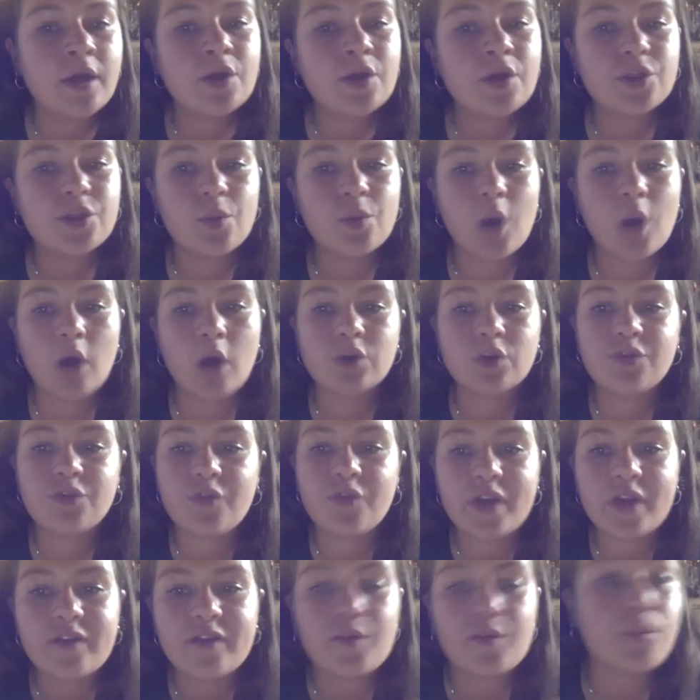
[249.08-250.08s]
the world
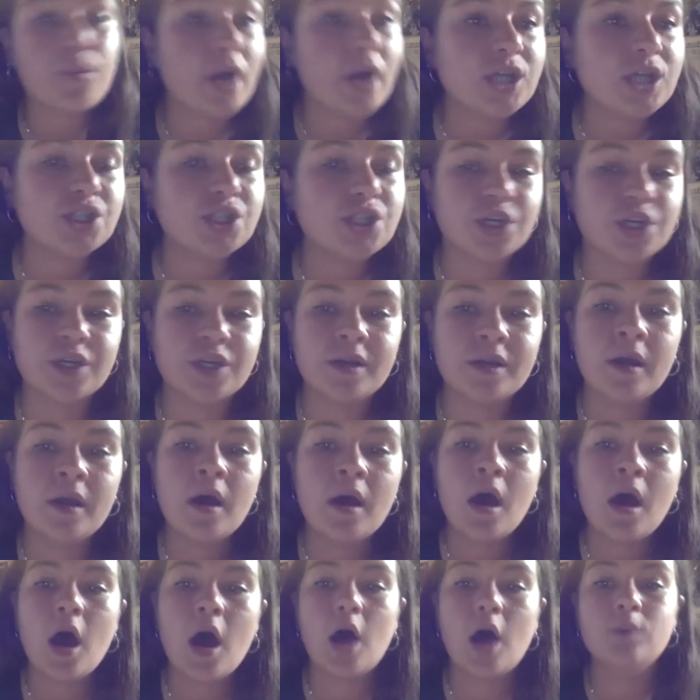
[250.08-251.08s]
free of oppression.
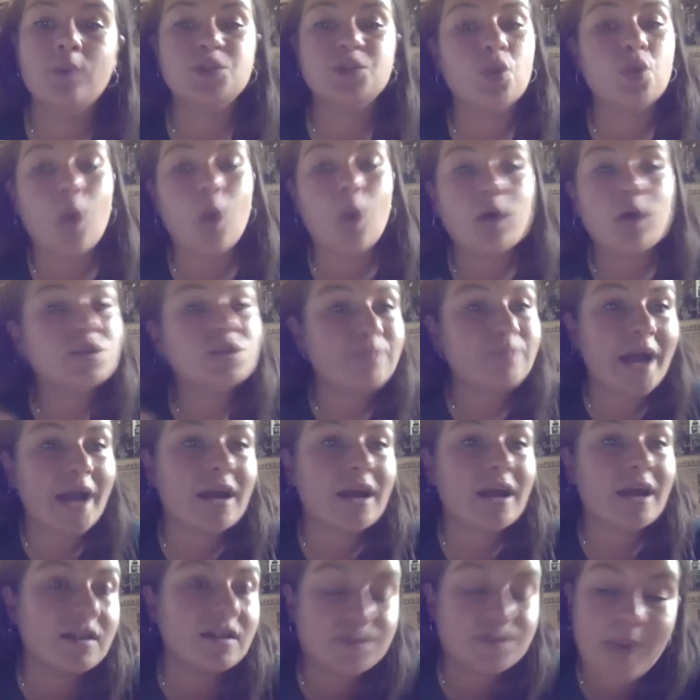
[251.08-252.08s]
So whilst
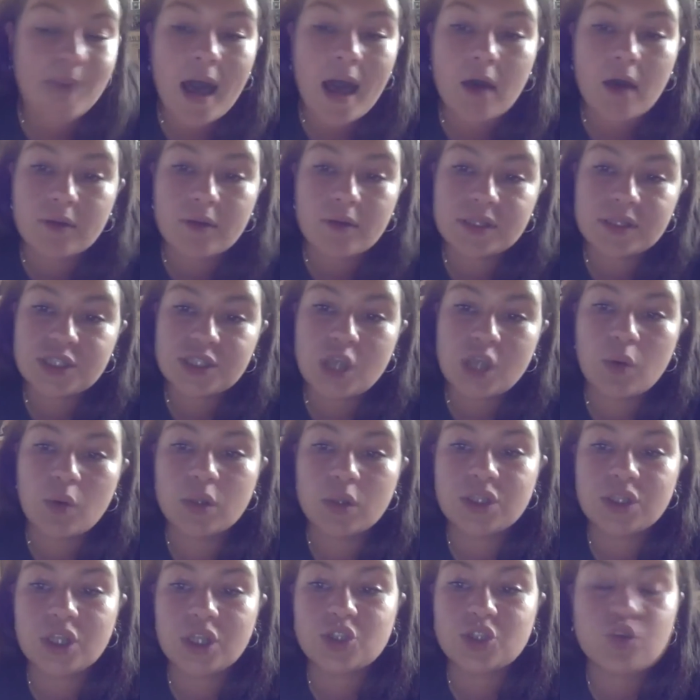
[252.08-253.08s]
Black Lives Matter and so
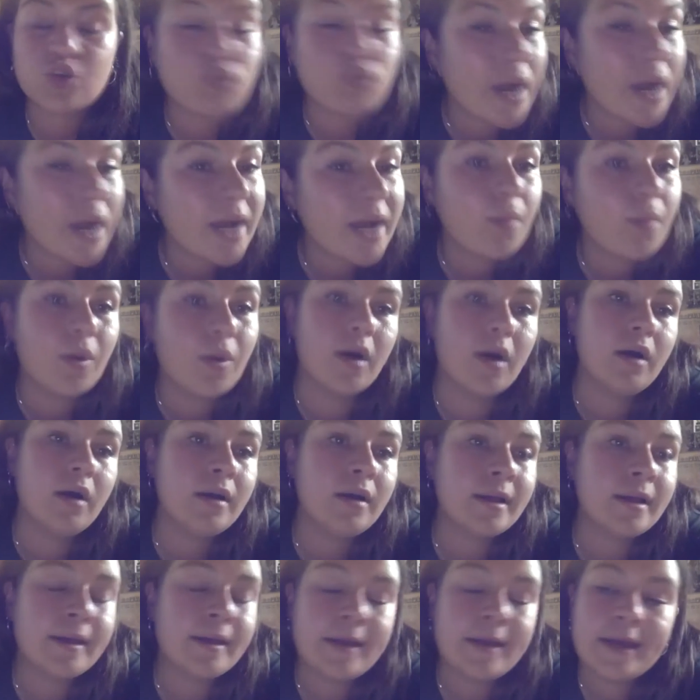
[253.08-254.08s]
on does great
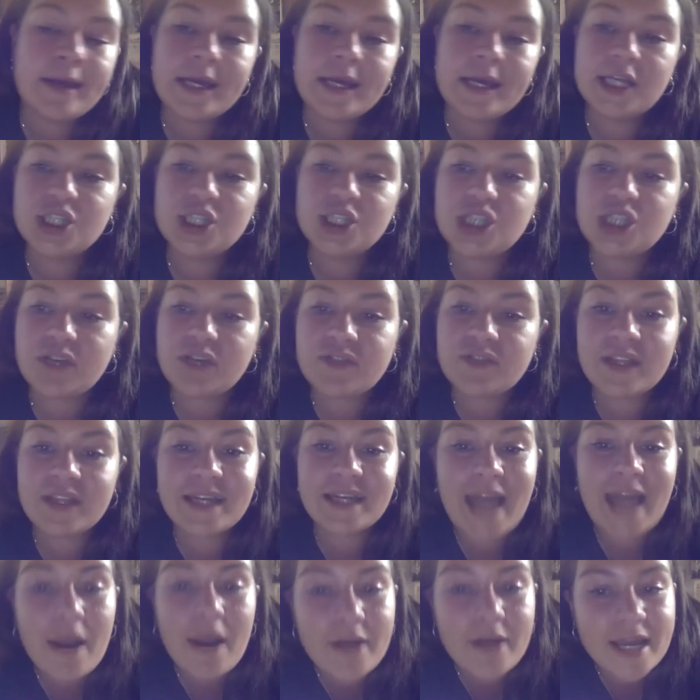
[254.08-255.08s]
work in
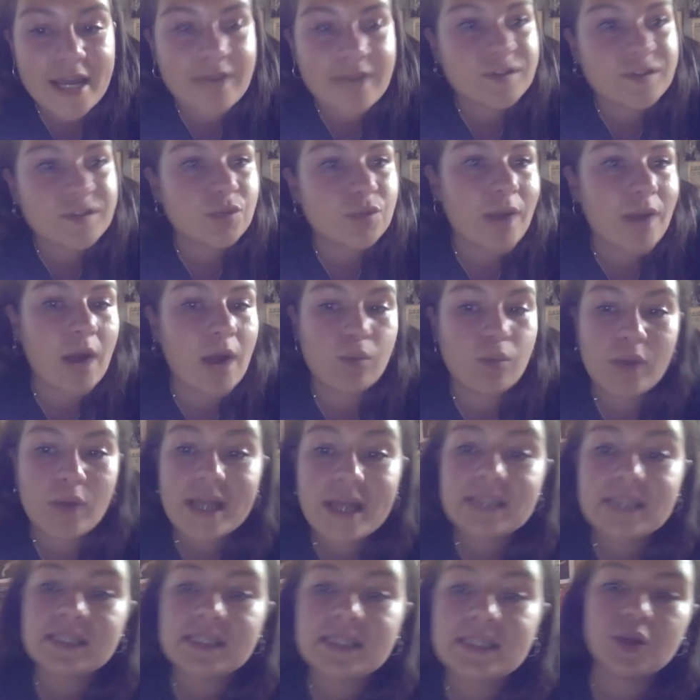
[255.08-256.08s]
shifting narratives around
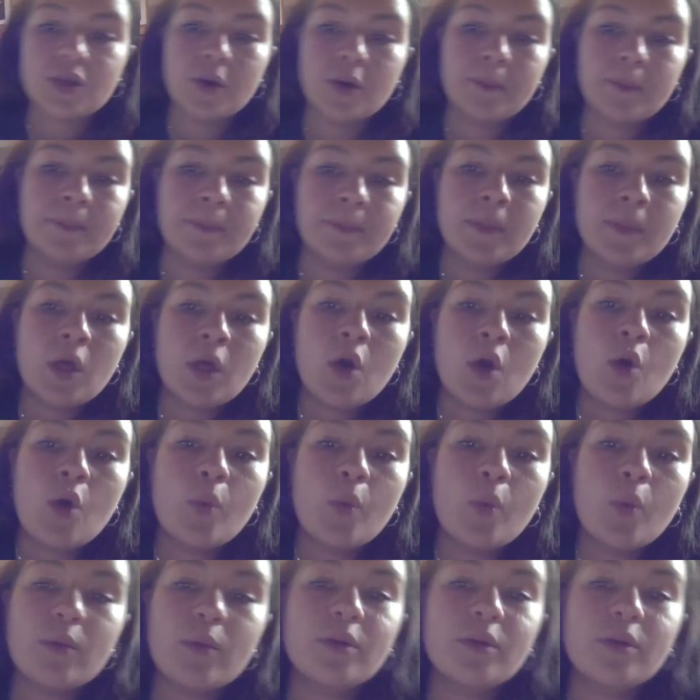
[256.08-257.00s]
racism, we will